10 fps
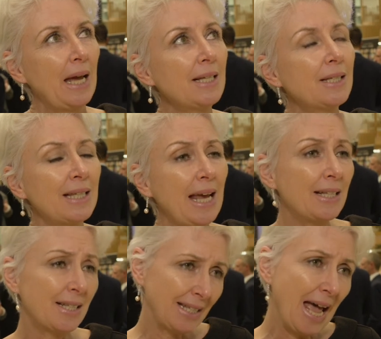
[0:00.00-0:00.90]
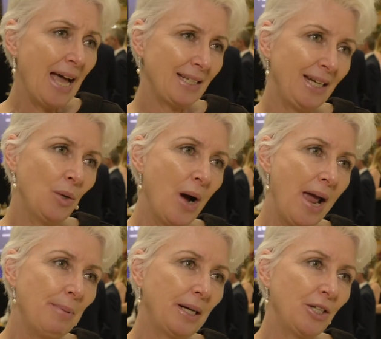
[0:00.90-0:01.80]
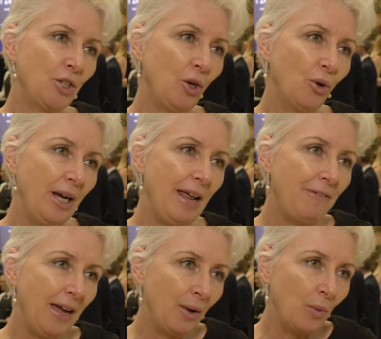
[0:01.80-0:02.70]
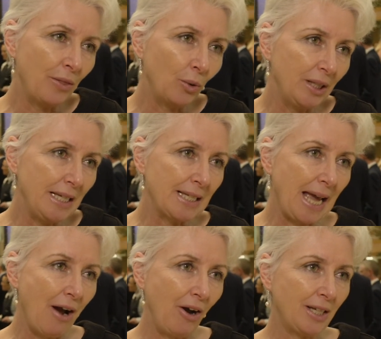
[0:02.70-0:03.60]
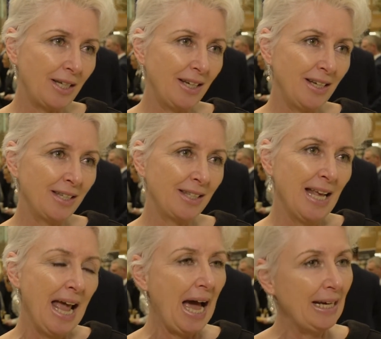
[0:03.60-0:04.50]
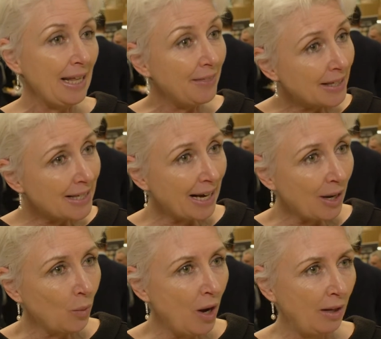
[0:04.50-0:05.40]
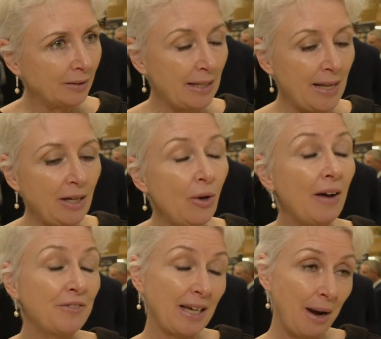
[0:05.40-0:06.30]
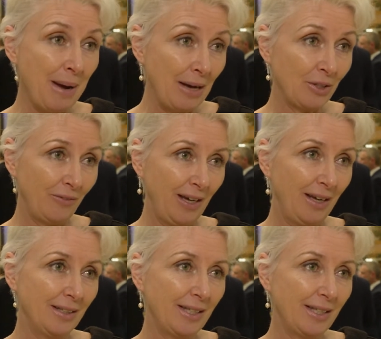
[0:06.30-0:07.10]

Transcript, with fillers: It's, it's sad in a way because you're living with all these characters and in this little world and then you have to come out of it.